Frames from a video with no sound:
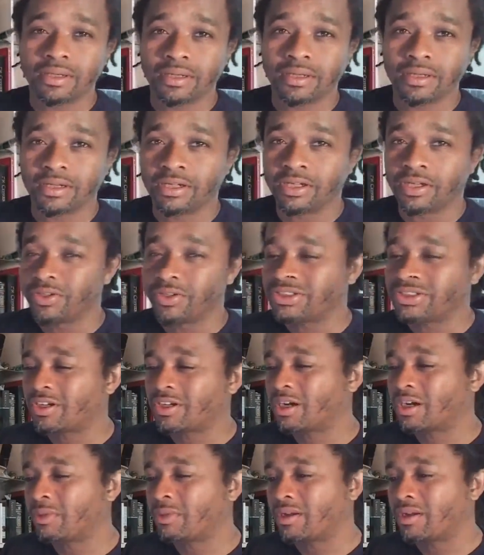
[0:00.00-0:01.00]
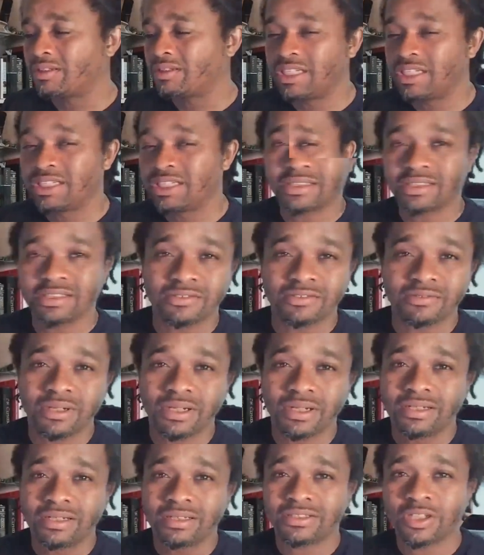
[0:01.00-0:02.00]
you know, you're talking about a distance,
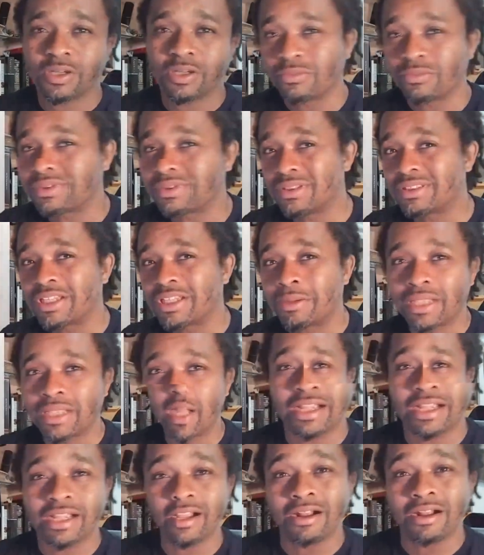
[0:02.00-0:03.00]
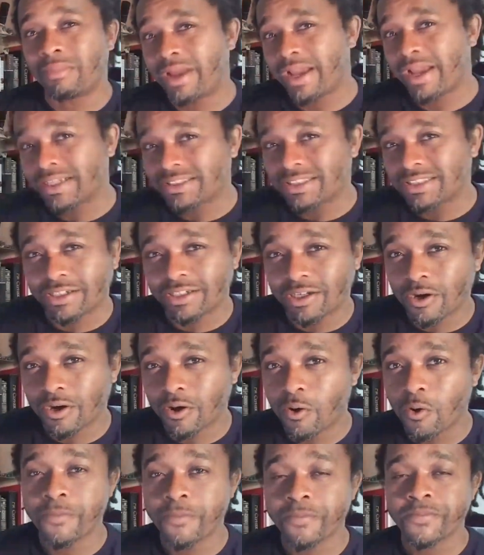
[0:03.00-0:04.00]
something like a
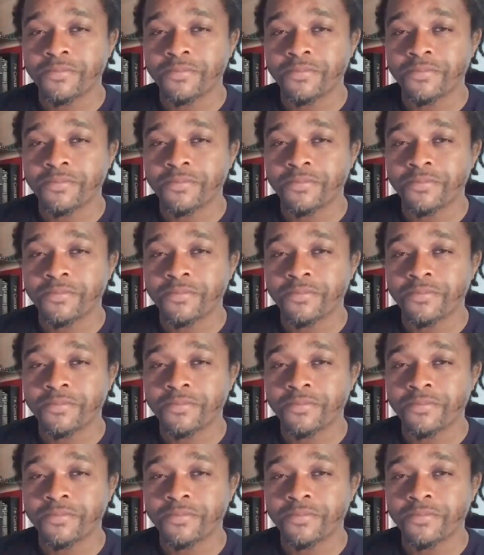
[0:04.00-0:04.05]
Mexico,